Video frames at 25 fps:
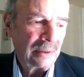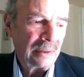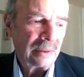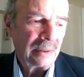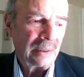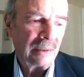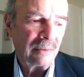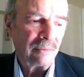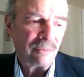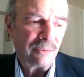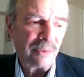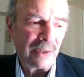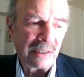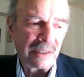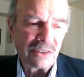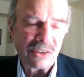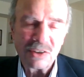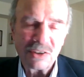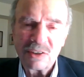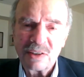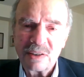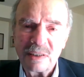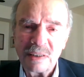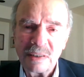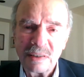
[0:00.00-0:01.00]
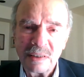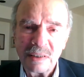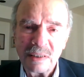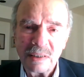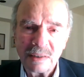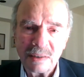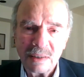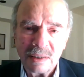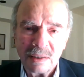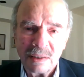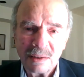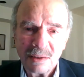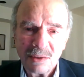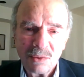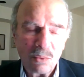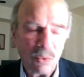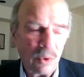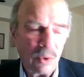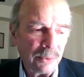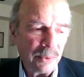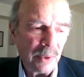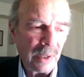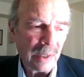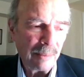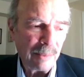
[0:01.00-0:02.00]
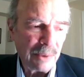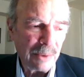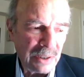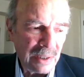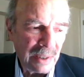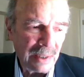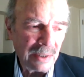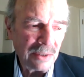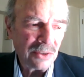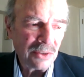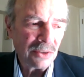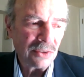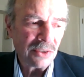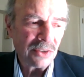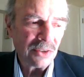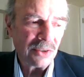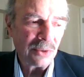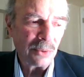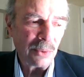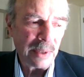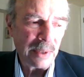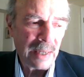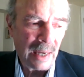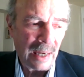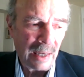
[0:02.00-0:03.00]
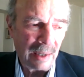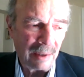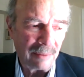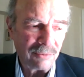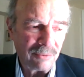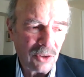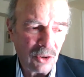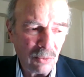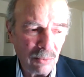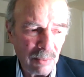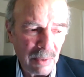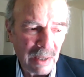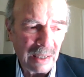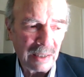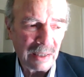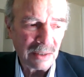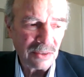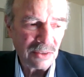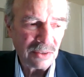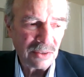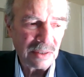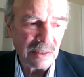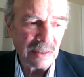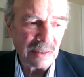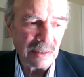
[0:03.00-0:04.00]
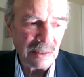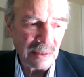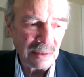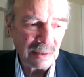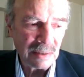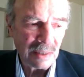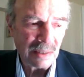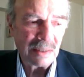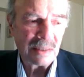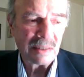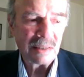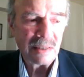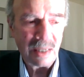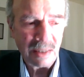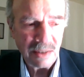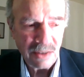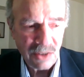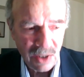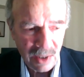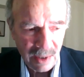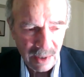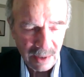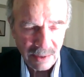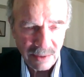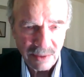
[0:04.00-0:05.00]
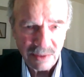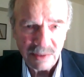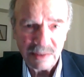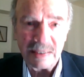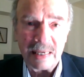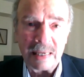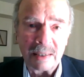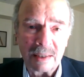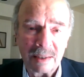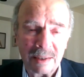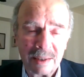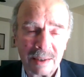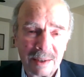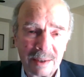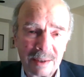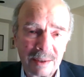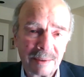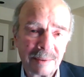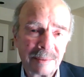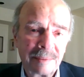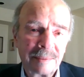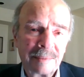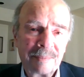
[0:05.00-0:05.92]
infectious diseases, what recommendations do we have to manage diseases such as dengue,